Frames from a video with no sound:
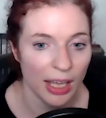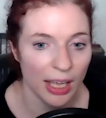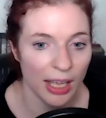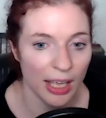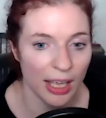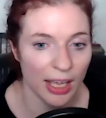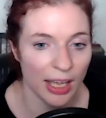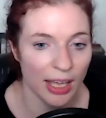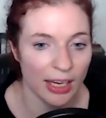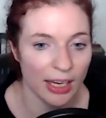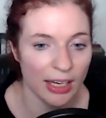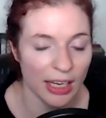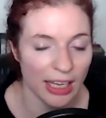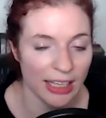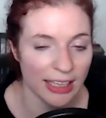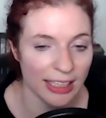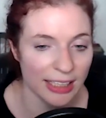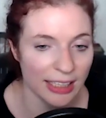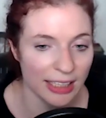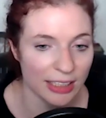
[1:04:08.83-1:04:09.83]
And
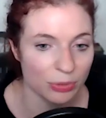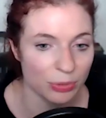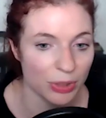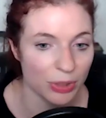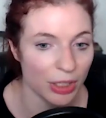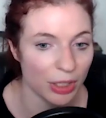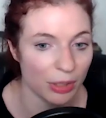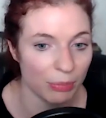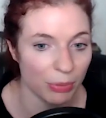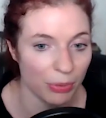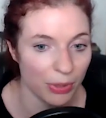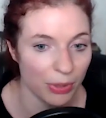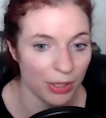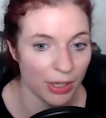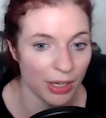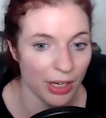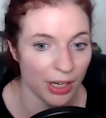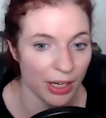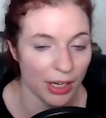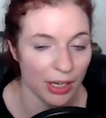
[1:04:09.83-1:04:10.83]
I think that's really
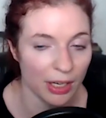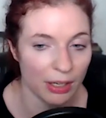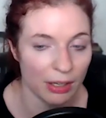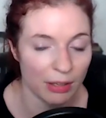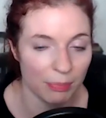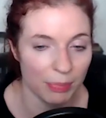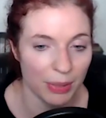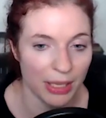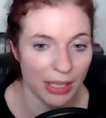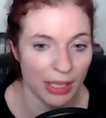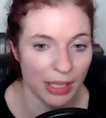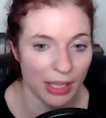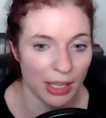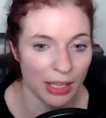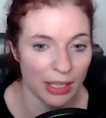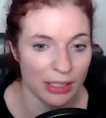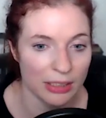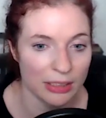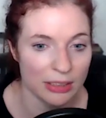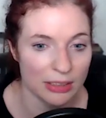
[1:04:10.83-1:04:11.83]
important
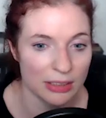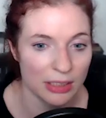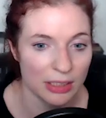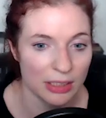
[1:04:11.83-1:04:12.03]
because